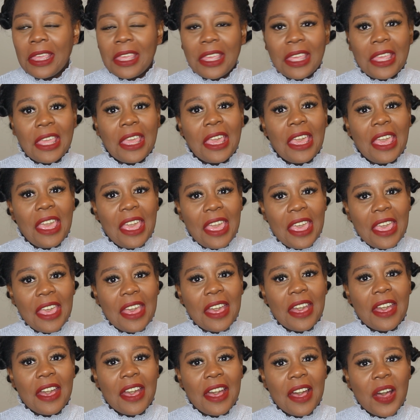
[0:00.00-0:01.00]

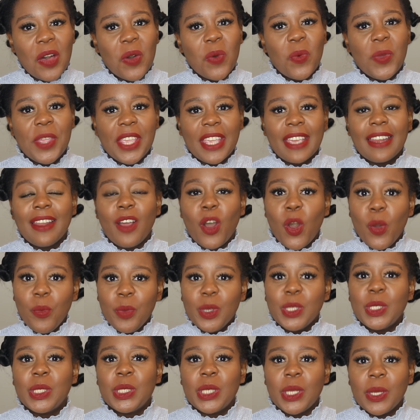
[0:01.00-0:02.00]
yeah, a week and
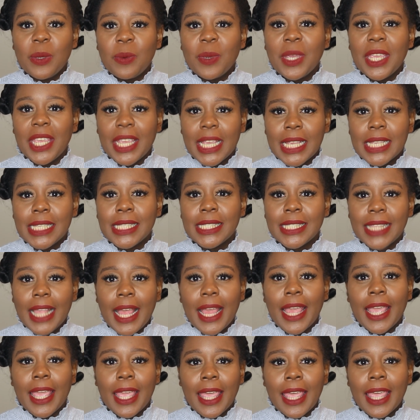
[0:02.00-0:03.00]
almost 2 weeks.
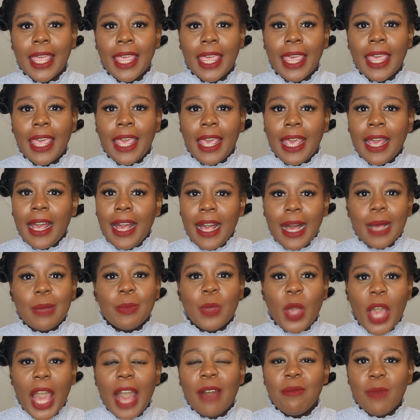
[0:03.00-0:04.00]
Like I'm
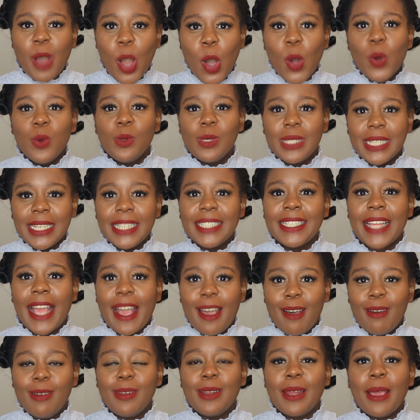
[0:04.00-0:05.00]
holding
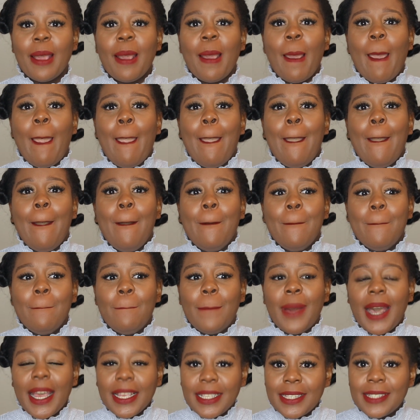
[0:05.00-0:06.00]
down
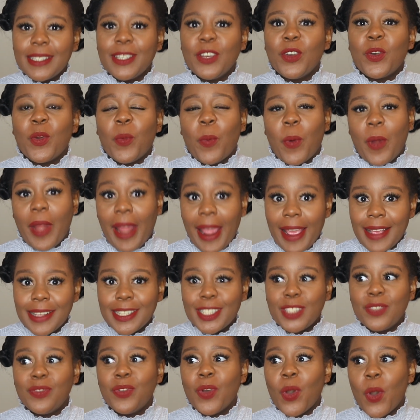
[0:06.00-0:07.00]
my silk
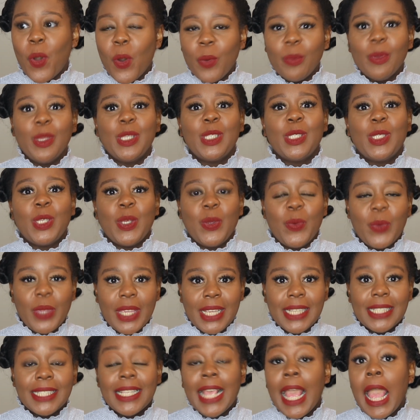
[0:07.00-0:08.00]
press for almost 2
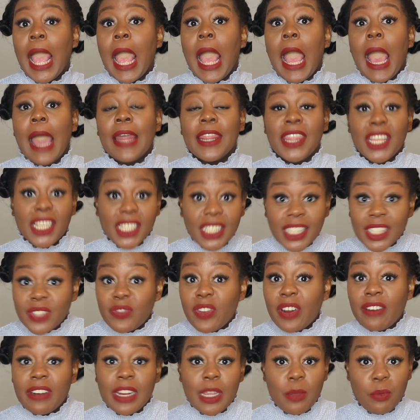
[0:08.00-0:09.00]
weeks. This is
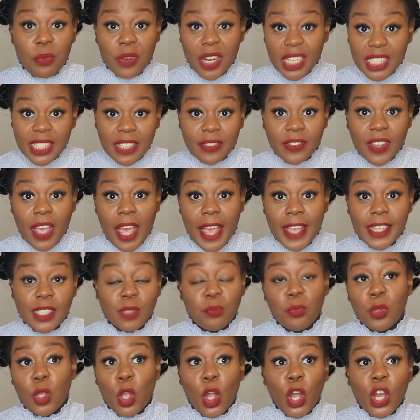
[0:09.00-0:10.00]
very impressive, guys,
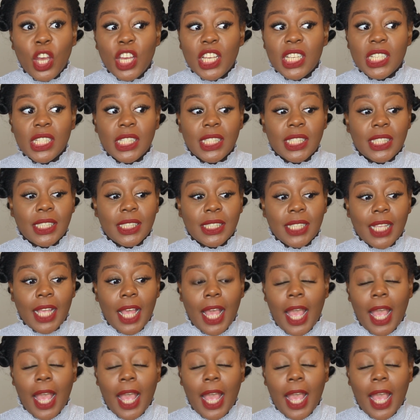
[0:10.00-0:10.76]
because